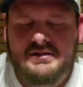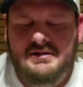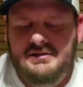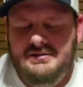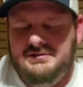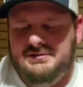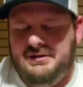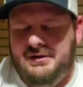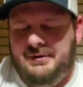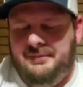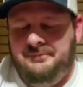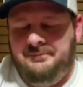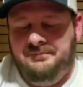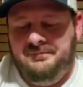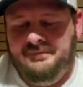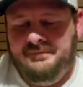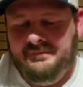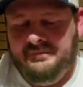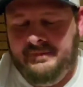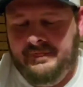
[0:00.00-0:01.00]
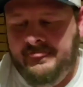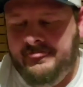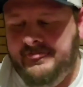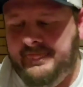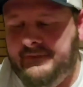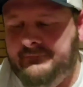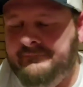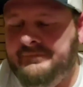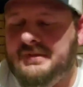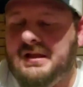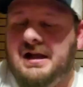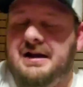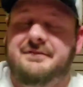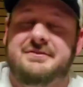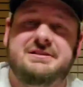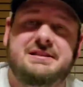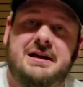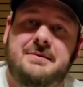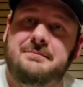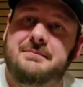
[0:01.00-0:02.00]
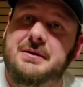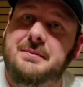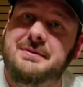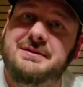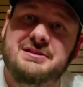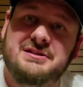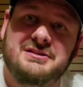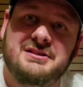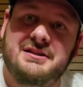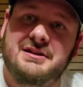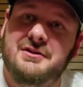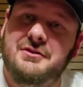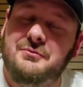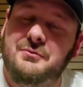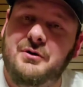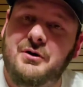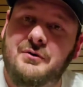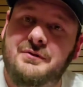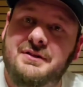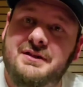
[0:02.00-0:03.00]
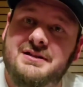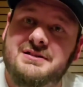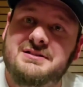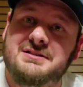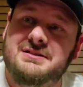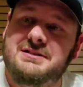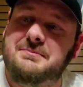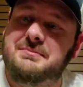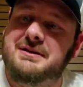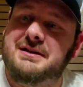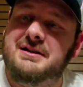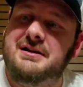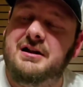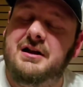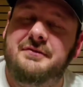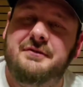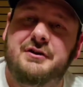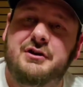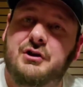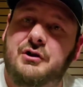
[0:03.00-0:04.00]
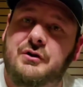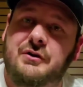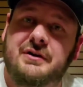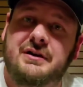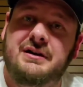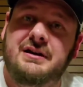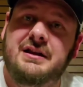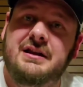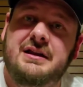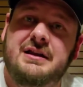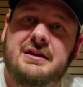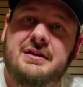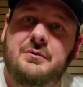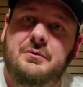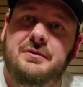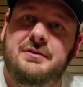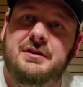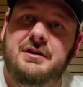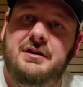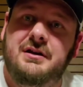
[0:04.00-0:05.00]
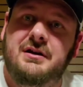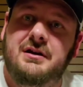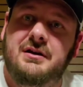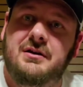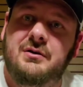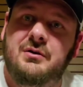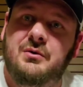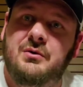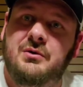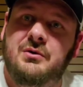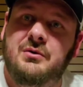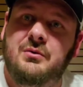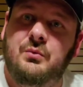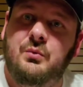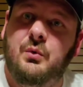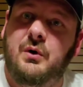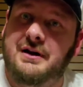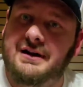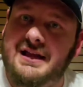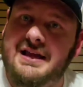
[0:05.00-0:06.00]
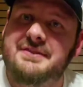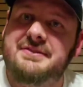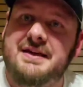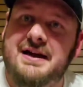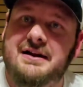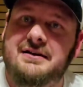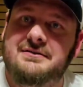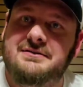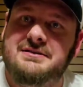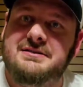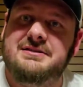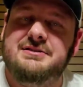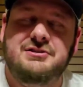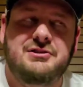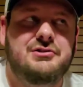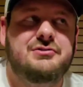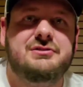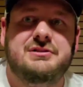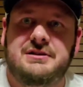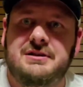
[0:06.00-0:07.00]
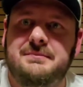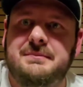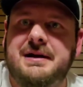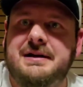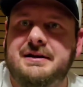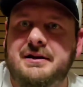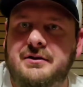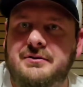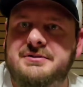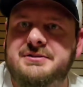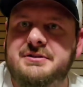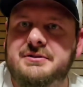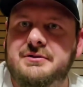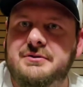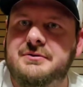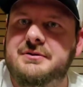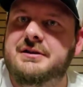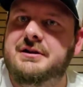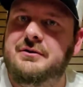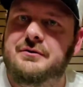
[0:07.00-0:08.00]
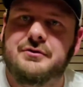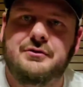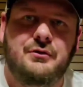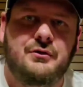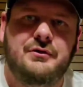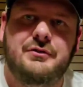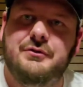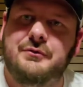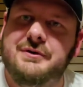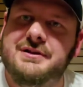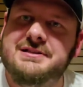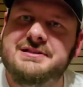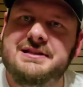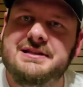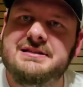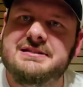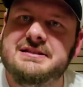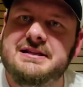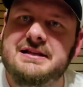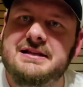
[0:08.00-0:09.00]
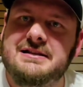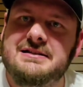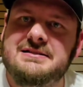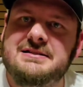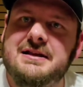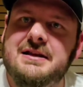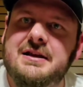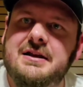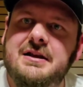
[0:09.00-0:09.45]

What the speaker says: So obviously I'm probably just going to throw this, depending on the current, with a 1/8 ounce is usually my go-to, you know, or 3/16.